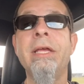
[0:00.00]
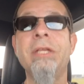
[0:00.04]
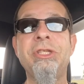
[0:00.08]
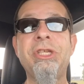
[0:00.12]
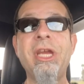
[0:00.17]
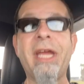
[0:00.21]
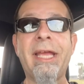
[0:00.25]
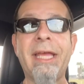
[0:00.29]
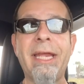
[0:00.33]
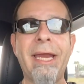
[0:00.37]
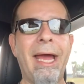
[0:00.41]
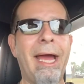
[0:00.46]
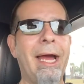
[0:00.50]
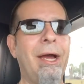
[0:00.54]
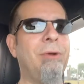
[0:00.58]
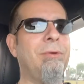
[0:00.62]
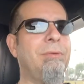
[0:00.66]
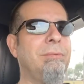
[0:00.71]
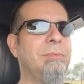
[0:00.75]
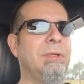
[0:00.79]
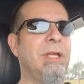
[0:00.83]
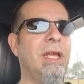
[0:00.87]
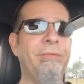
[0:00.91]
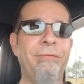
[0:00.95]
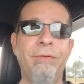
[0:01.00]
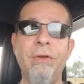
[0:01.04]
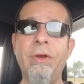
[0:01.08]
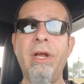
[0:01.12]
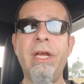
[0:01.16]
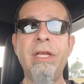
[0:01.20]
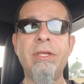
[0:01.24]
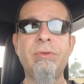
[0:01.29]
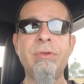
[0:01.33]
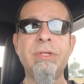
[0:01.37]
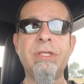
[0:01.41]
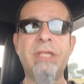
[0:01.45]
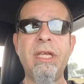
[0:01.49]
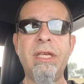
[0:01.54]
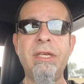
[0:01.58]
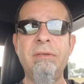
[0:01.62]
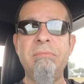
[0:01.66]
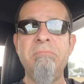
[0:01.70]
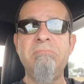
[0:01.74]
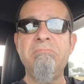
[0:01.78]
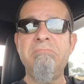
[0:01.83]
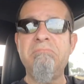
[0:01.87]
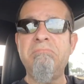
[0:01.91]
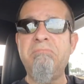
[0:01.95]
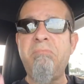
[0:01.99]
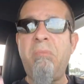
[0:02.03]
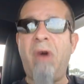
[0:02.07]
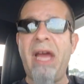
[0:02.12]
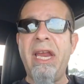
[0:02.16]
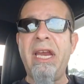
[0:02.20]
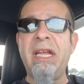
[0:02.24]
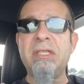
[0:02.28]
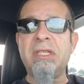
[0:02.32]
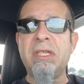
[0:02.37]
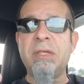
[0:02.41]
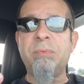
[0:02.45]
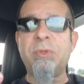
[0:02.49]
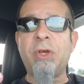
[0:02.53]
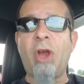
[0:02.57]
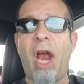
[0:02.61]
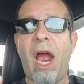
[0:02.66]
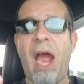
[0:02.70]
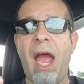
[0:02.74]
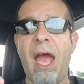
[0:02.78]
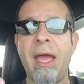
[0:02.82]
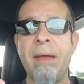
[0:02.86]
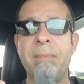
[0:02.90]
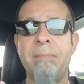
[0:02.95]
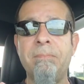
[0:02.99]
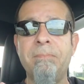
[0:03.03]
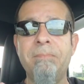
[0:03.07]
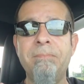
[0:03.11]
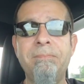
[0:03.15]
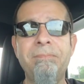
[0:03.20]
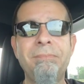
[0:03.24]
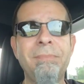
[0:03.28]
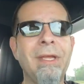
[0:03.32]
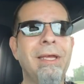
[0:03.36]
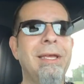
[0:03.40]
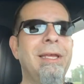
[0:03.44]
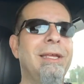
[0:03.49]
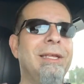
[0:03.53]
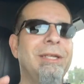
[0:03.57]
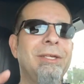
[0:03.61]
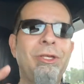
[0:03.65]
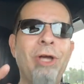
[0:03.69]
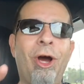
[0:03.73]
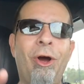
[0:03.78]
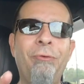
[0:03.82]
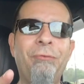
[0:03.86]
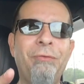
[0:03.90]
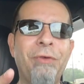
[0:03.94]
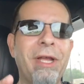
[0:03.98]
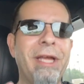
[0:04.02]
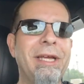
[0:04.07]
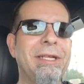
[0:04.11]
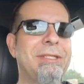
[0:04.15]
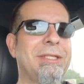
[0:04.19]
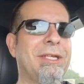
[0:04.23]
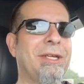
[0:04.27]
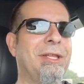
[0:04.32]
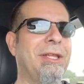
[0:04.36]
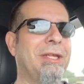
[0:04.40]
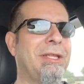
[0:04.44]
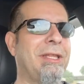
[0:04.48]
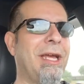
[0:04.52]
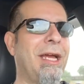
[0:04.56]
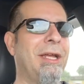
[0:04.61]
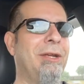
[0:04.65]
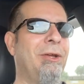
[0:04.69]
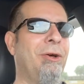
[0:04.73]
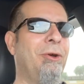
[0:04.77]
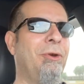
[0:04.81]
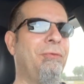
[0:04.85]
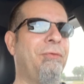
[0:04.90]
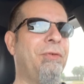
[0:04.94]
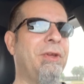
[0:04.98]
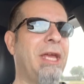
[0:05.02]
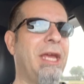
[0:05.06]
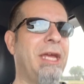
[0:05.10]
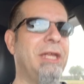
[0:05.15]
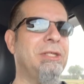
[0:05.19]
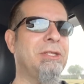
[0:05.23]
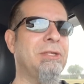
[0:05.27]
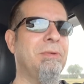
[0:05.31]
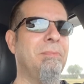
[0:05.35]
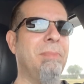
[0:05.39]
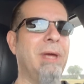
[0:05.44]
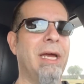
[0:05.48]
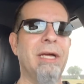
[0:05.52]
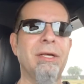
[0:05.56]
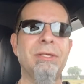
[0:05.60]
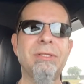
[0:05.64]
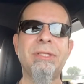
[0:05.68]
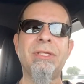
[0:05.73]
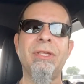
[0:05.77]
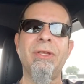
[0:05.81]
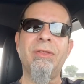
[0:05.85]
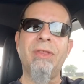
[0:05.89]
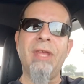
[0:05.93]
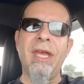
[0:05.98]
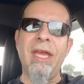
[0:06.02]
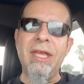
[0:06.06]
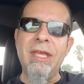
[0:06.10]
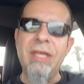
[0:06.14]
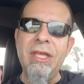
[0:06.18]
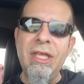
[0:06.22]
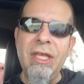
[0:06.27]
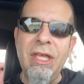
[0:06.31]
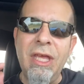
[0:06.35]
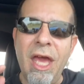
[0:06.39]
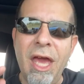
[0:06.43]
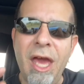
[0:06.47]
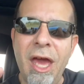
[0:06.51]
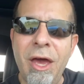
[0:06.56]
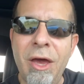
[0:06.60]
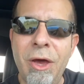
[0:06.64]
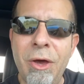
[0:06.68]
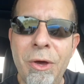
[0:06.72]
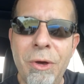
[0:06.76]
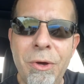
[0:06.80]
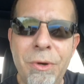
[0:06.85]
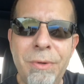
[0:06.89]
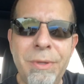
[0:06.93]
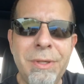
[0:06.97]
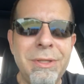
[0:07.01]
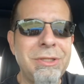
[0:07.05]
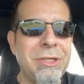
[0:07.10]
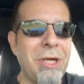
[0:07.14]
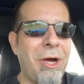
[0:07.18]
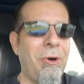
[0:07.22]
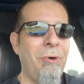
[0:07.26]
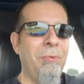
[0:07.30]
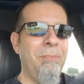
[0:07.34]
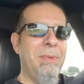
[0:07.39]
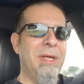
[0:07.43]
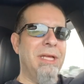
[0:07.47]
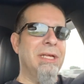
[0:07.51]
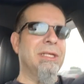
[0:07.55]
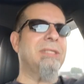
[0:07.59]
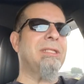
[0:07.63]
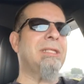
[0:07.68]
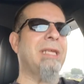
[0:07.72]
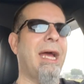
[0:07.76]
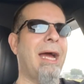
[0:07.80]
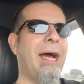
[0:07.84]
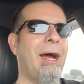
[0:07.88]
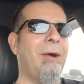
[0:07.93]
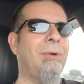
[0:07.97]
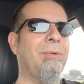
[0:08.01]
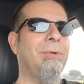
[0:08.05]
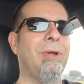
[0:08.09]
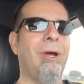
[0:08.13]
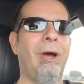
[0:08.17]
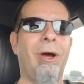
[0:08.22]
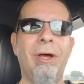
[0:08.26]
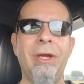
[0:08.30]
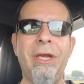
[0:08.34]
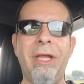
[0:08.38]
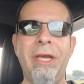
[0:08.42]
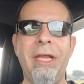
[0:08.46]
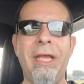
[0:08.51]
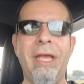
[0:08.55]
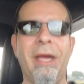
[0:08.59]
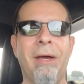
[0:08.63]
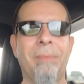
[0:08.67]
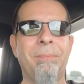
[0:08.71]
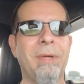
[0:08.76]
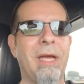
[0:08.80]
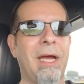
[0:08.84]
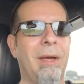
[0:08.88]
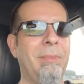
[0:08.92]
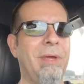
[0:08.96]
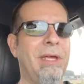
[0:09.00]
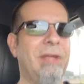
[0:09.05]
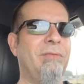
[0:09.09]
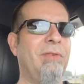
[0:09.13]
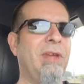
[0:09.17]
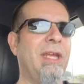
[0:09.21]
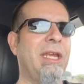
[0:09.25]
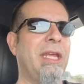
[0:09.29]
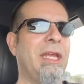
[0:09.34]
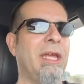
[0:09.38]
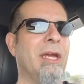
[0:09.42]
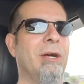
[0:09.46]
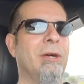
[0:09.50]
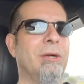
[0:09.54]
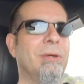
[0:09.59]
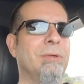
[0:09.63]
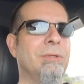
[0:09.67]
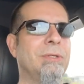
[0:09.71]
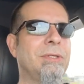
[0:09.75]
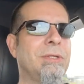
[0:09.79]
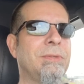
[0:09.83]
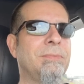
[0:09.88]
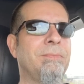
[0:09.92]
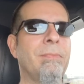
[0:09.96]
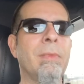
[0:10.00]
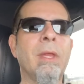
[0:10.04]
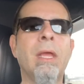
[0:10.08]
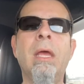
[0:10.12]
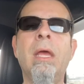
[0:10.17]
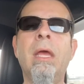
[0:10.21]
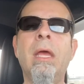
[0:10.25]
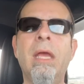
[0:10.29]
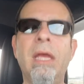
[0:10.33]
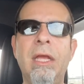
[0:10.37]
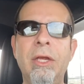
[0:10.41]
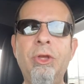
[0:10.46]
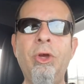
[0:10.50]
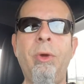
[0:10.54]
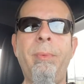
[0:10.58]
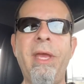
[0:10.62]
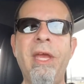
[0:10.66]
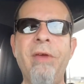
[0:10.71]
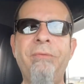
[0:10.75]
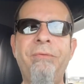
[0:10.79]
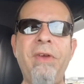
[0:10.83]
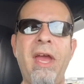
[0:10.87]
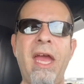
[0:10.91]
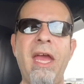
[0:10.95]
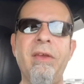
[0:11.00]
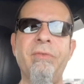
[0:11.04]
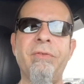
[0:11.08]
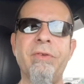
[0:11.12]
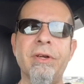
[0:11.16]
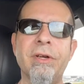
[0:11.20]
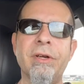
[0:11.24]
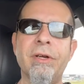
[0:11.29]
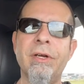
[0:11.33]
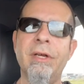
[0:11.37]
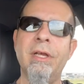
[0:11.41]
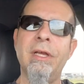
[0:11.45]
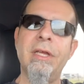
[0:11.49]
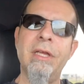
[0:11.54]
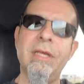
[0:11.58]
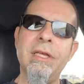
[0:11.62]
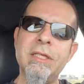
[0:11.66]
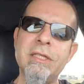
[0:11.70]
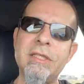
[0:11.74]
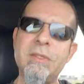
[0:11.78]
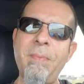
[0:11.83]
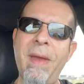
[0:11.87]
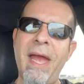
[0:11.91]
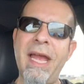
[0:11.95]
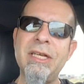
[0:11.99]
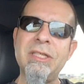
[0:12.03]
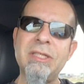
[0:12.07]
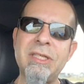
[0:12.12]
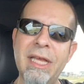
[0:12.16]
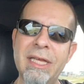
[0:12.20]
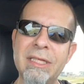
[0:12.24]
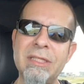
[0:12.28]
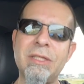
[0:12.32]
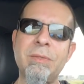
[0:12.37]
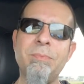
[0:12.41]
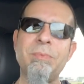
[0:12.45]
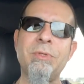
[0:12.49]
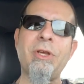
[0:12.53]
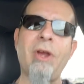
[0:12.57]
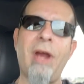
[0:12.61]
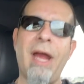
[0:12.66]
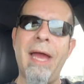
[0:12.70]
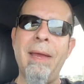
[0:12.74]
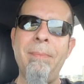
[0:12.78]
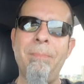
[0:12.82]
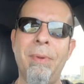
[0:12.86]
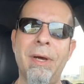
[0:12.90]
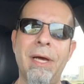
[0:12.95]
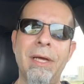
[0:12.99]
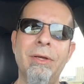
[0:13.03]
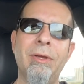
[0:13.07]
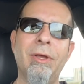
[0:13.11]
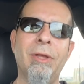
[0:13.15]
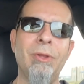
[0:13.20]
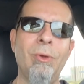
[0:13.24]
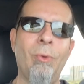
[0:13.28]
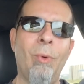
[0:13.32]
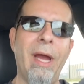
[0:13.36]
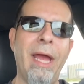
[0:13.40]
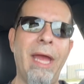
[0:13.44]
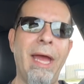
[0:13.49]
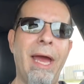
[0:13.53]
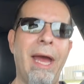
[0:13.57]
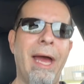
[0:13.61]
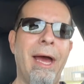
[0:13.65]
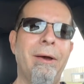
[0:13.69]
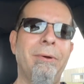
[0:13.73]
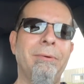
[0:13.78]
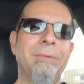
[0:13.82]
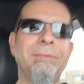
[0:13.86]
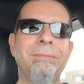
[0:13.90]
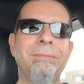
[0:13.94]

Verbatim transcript: Check it out. If you're interested, why not subscribe? Don't forget to click that notification bell so that you don't miss out on any upcoming videos. And do me a favor, smash that subscribe button on the way out.